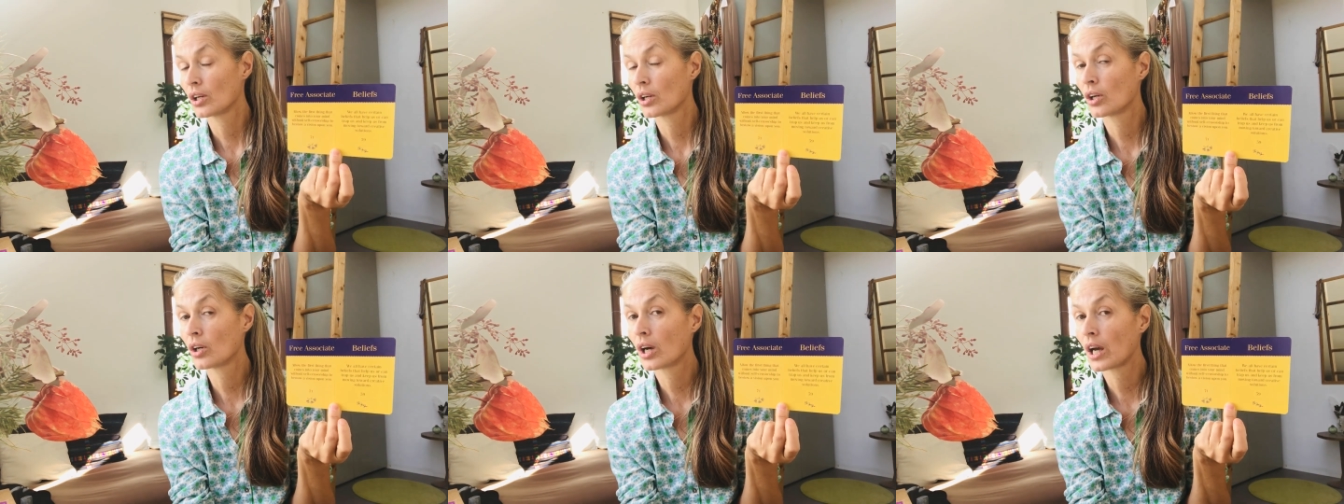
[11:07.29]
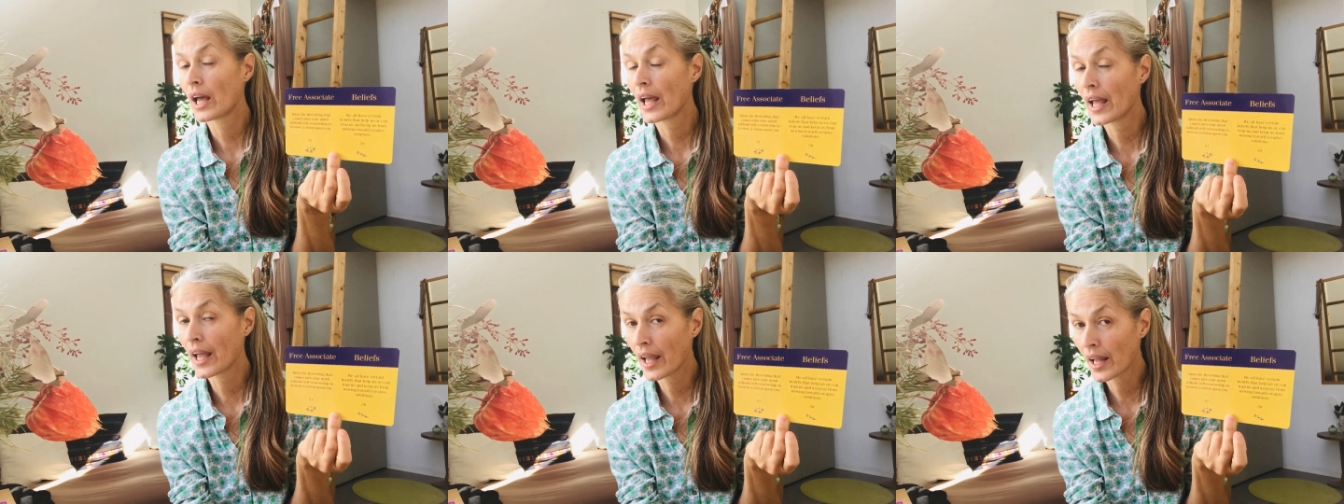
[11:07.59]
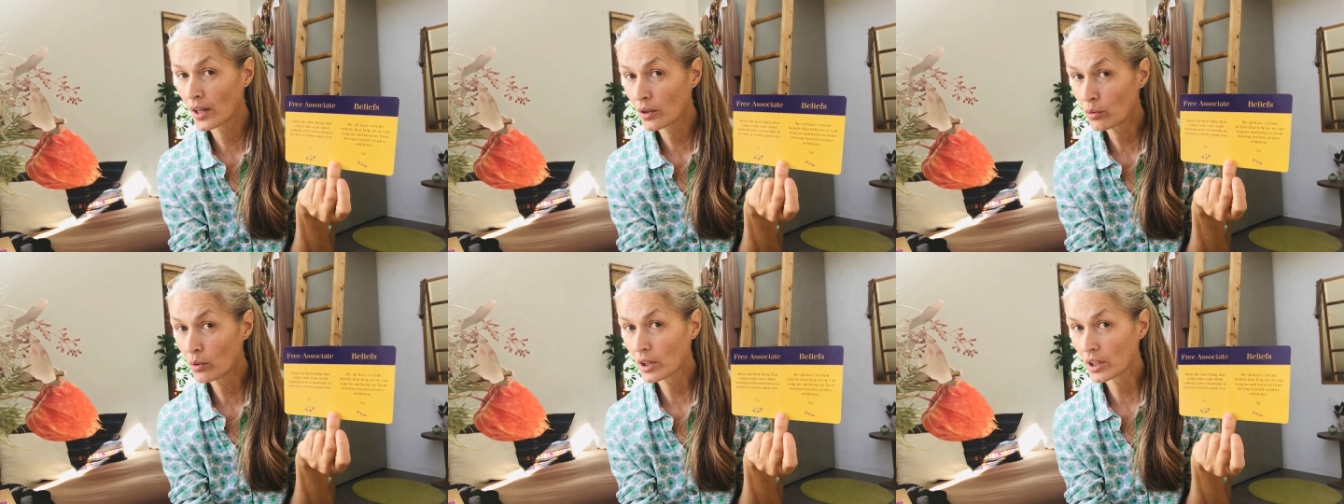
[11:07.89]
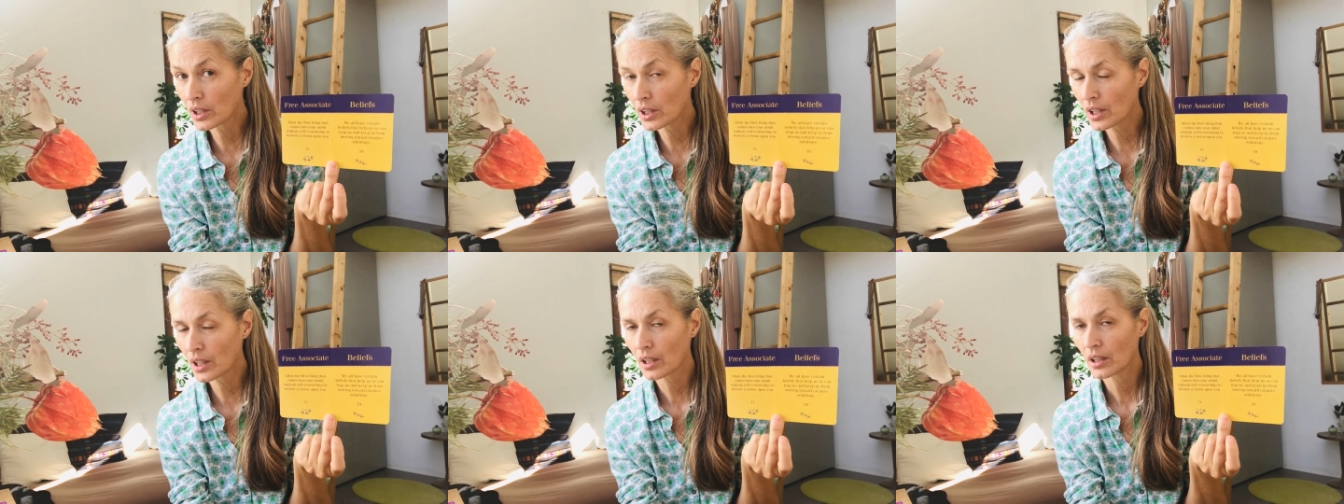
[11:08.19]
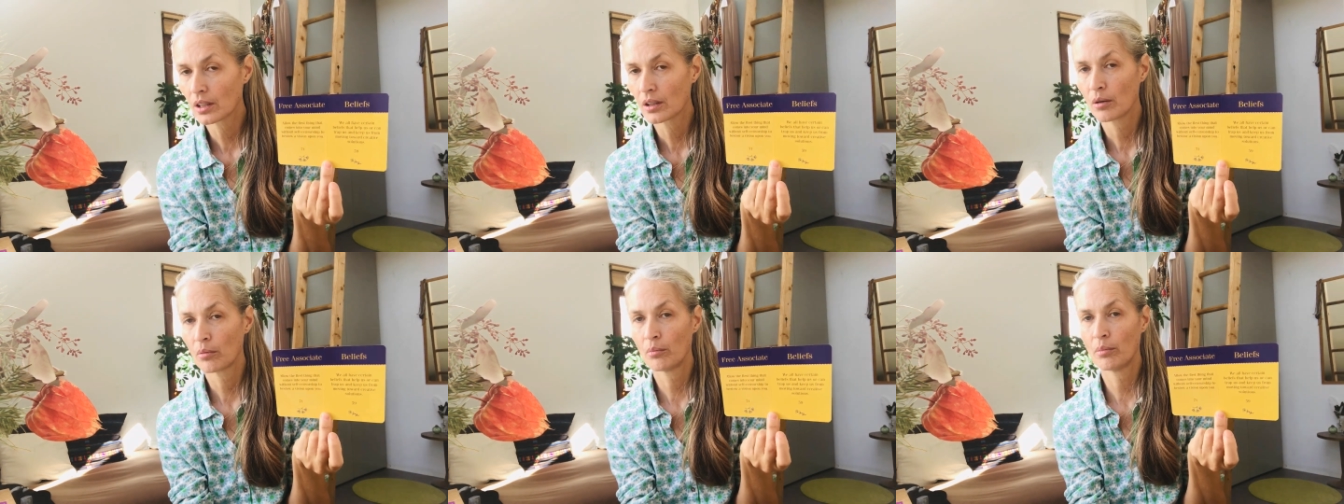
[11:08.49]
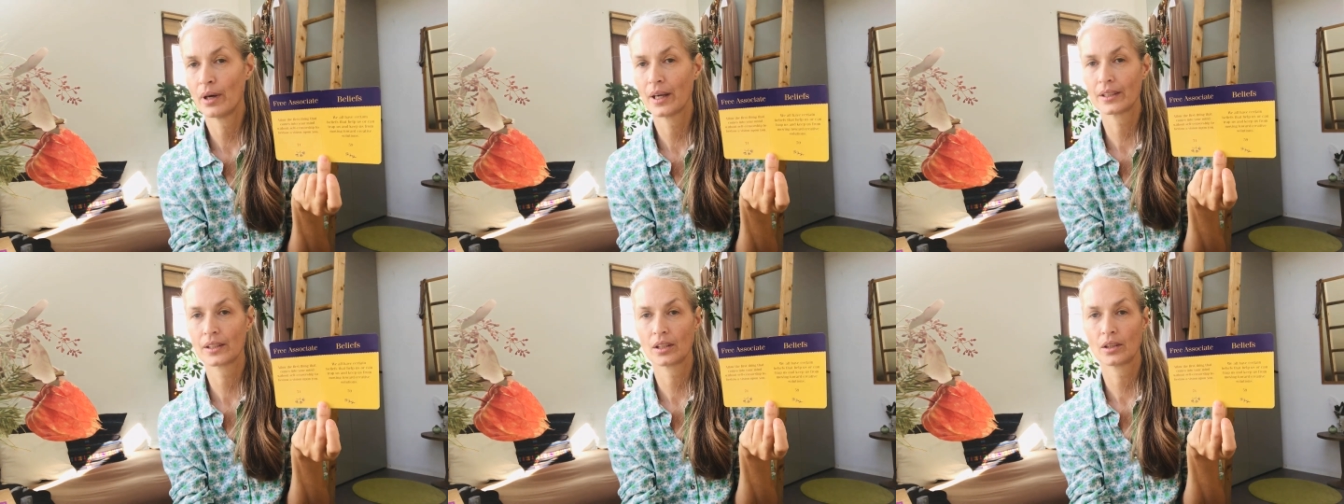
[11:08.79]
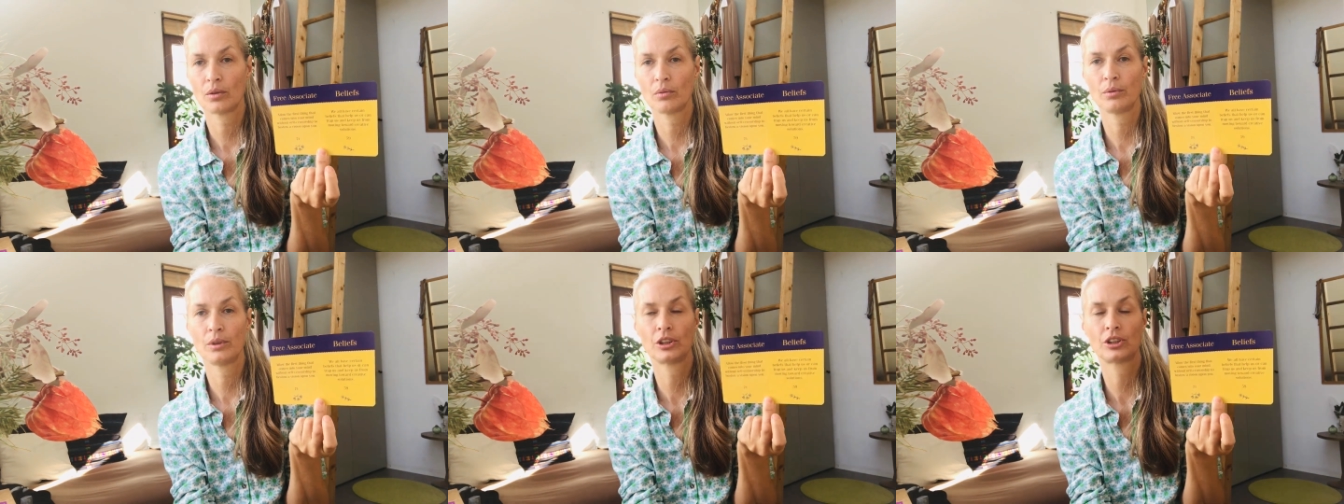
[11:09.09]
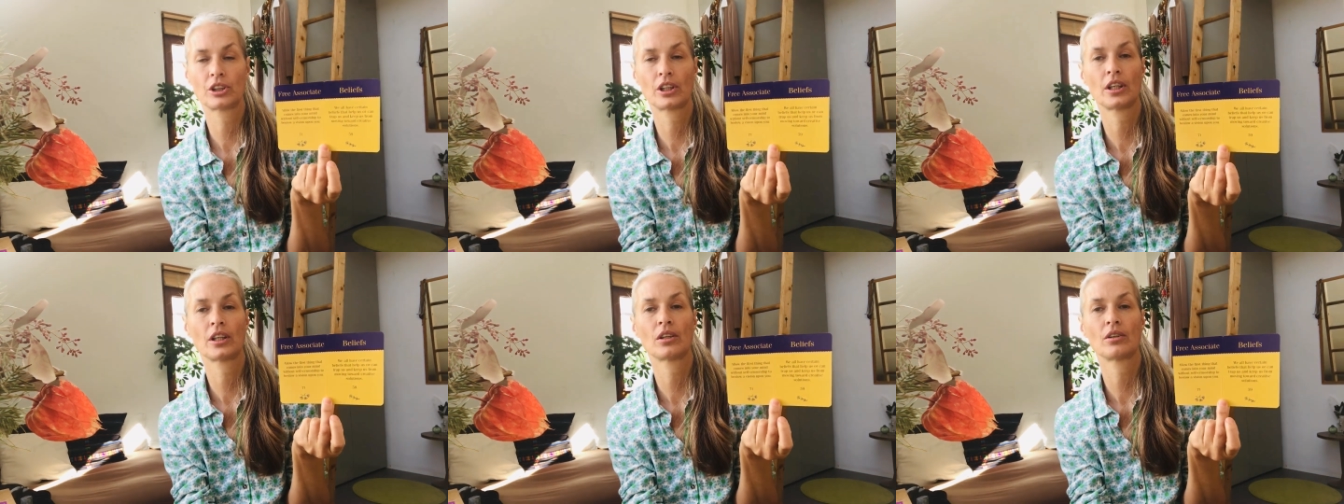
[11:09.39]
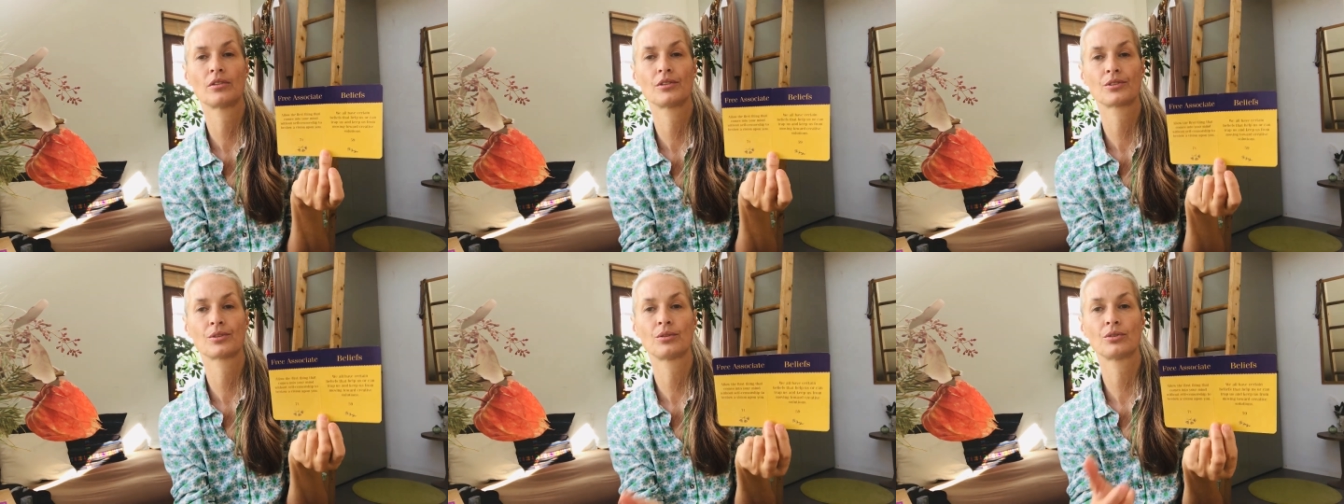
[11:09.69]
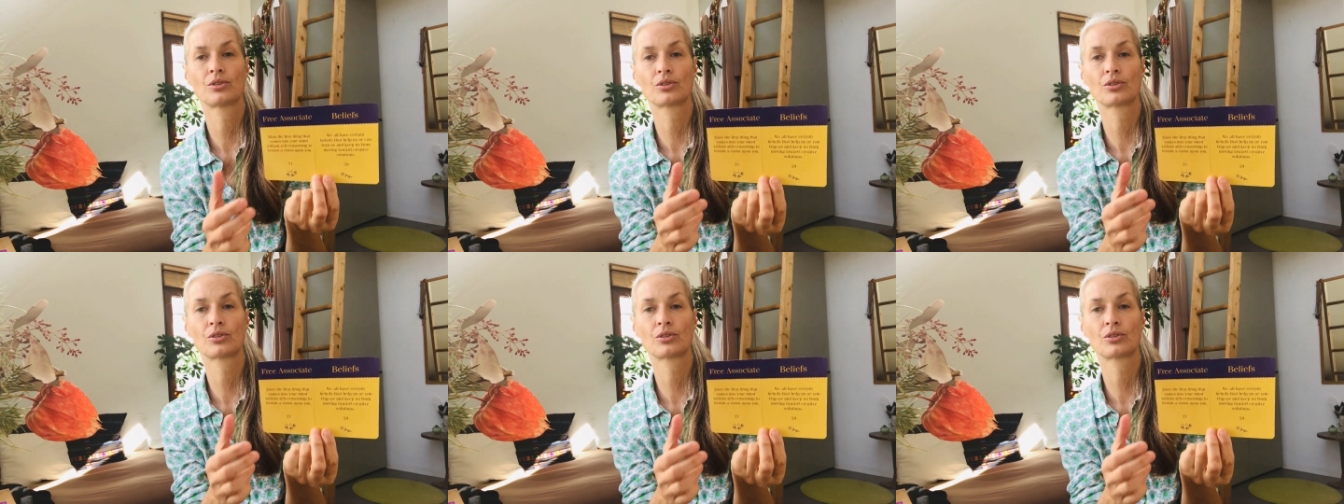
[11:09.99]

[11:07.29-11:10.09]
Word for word: can work, but which can also